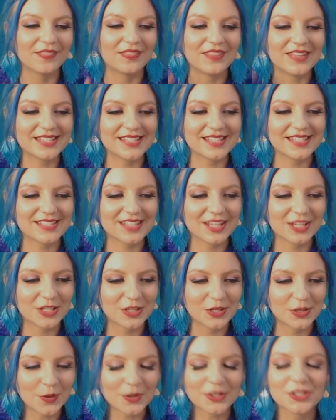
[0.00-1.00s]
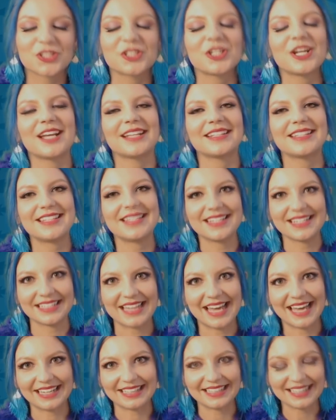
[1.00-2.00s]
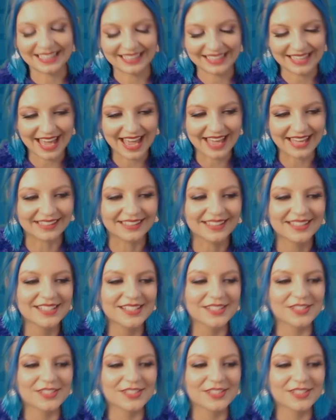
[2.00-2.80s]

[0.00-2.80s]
this is your chance to get it again.